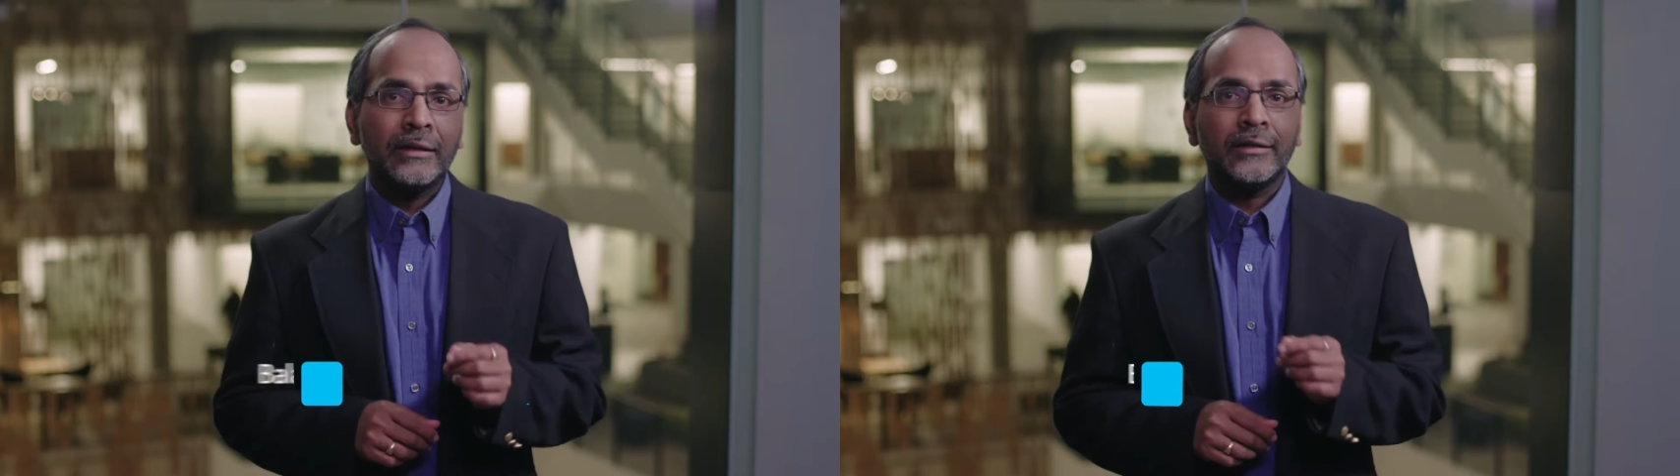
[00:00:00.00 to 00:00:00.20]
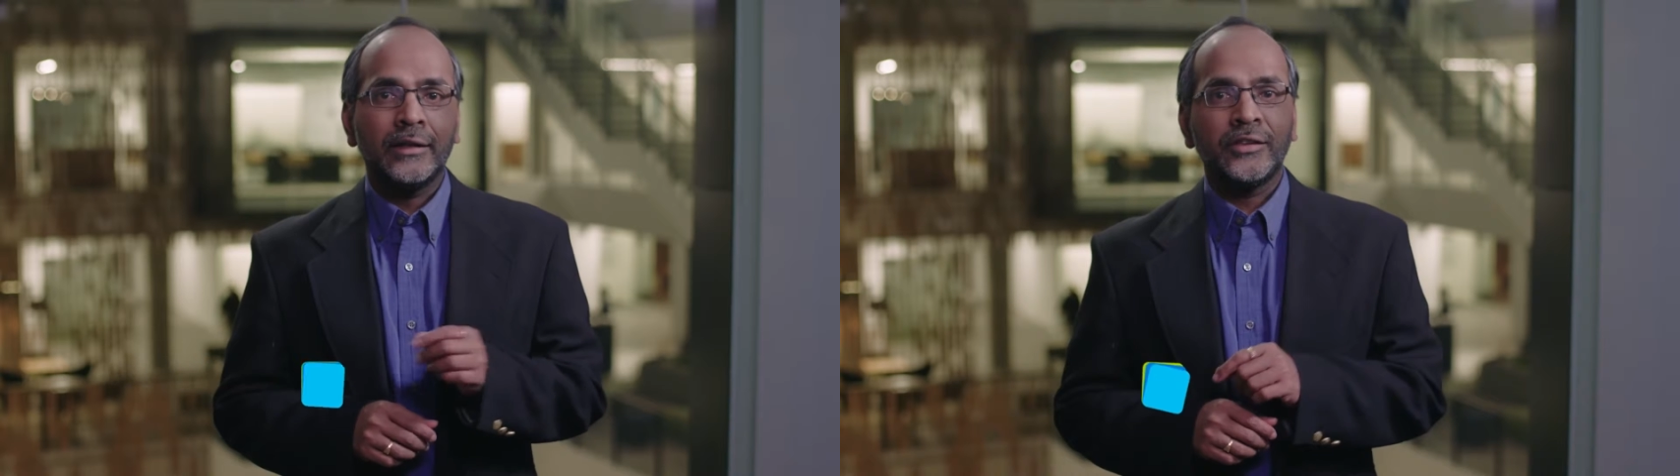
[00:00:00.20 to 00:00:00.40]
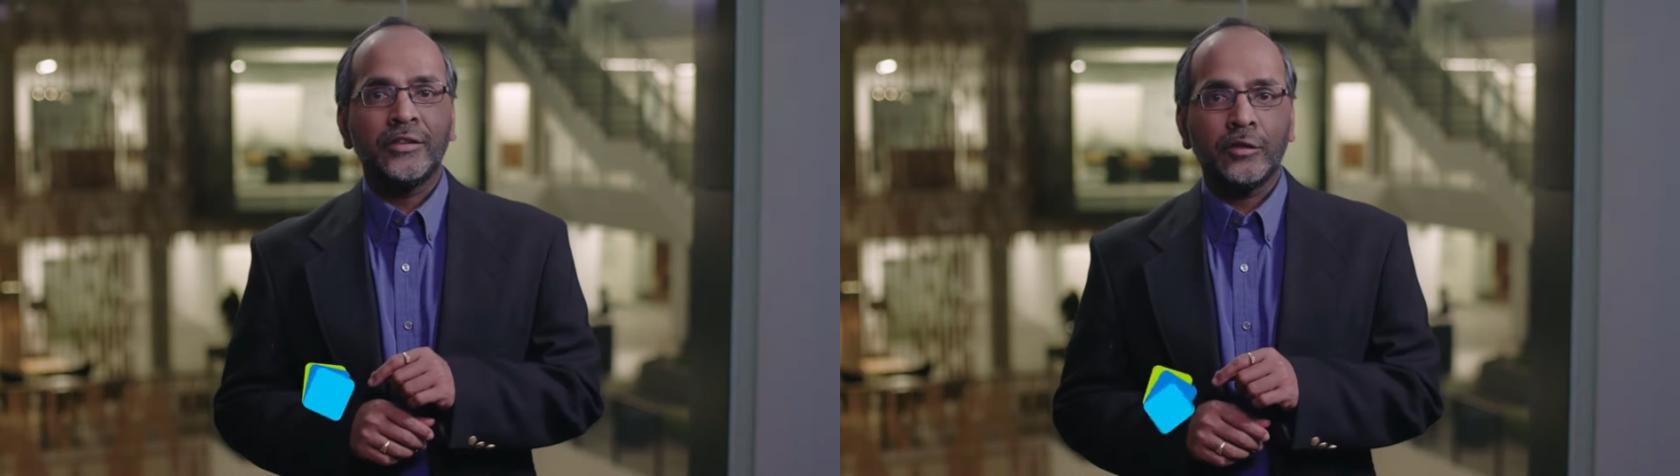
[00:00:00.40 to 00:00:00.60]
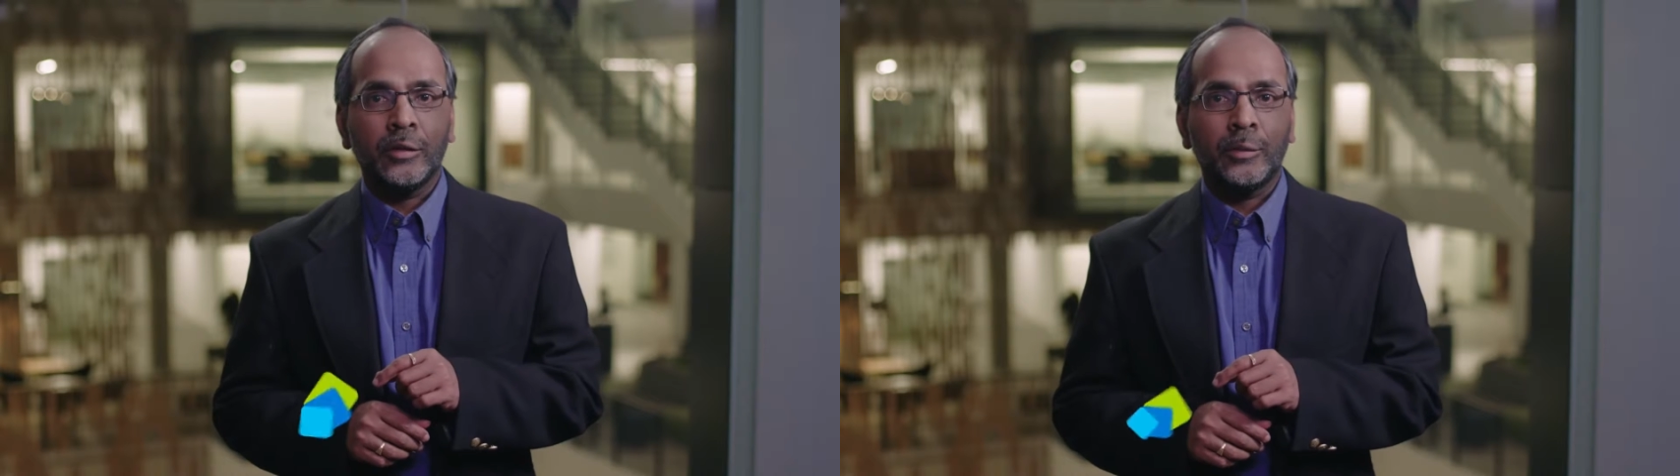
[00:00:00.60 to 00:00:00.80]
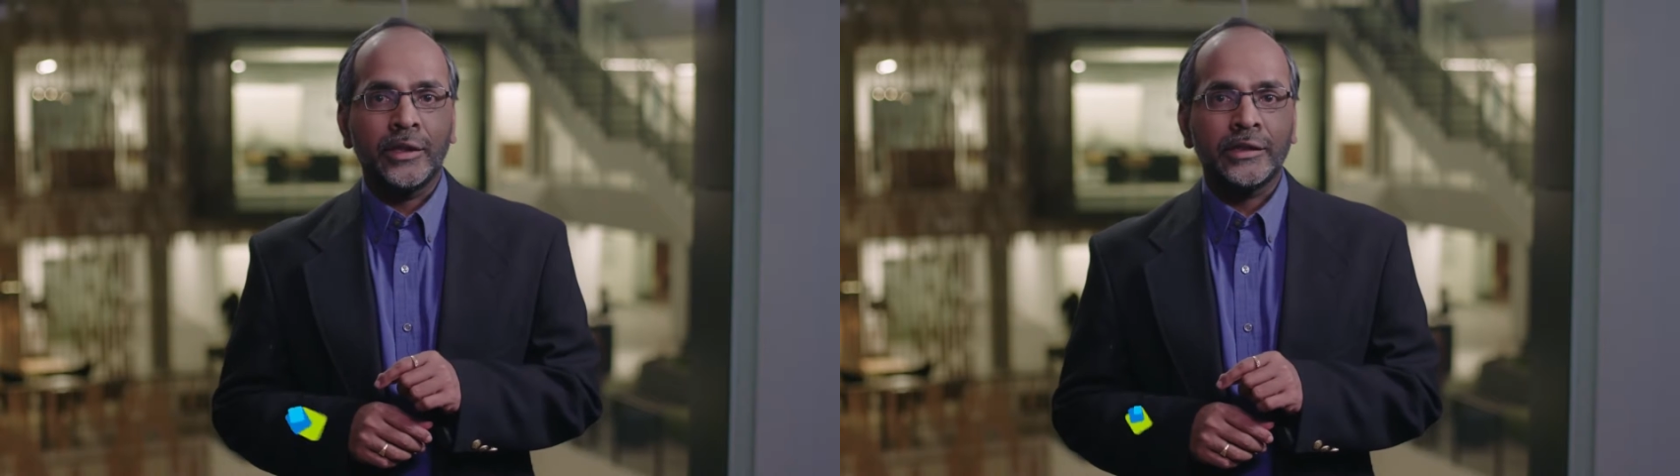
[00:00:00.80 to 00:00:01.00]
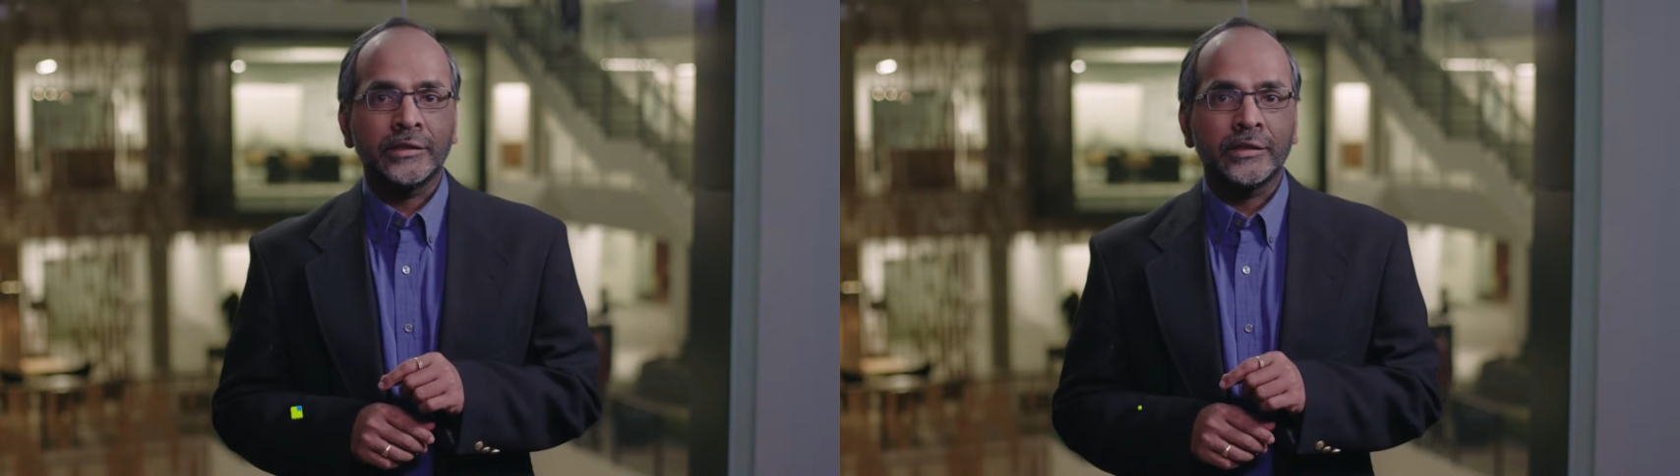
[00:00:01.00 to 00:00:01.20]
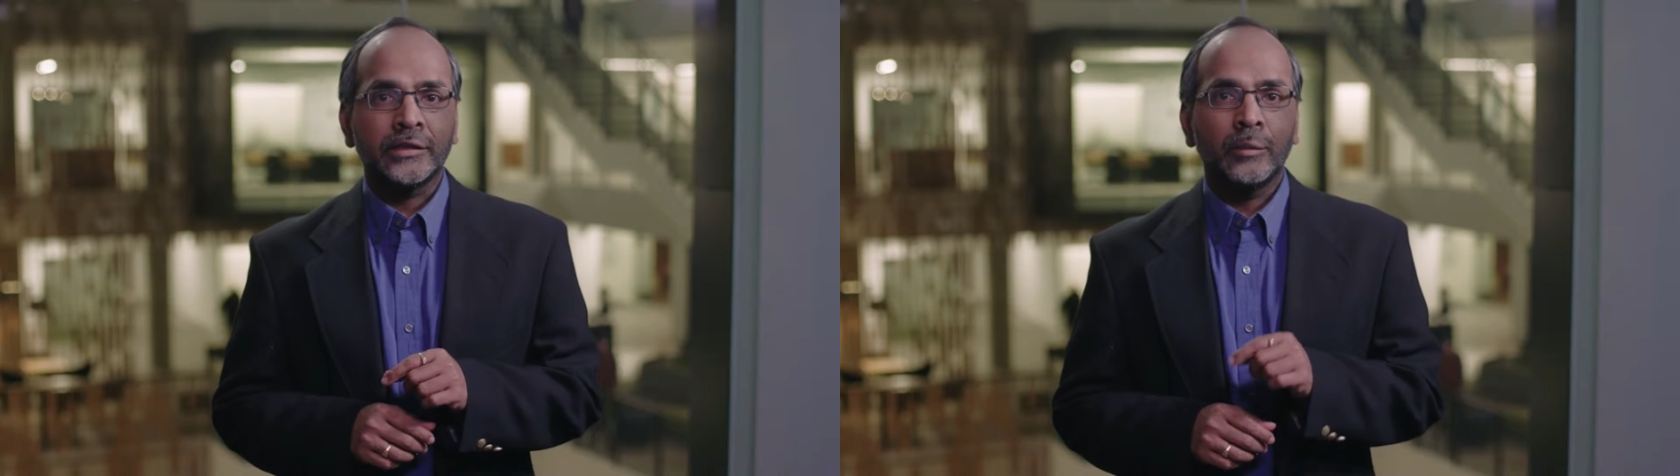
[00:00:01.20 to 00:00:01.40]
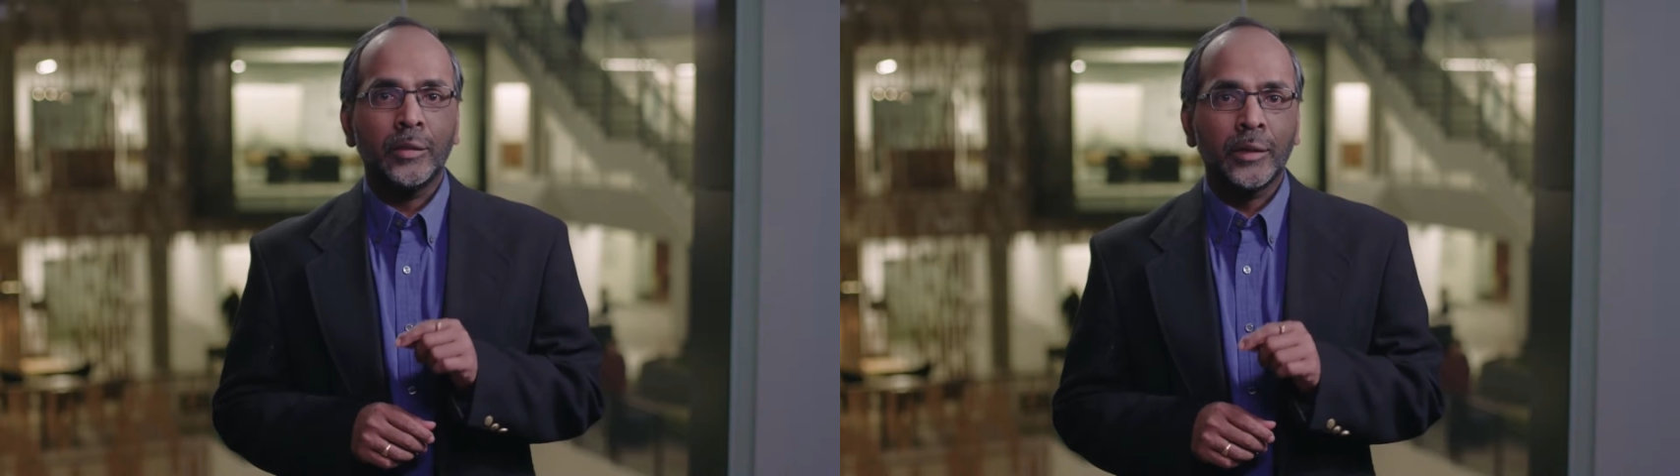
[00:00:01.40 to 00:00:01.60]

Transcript: intelligent operations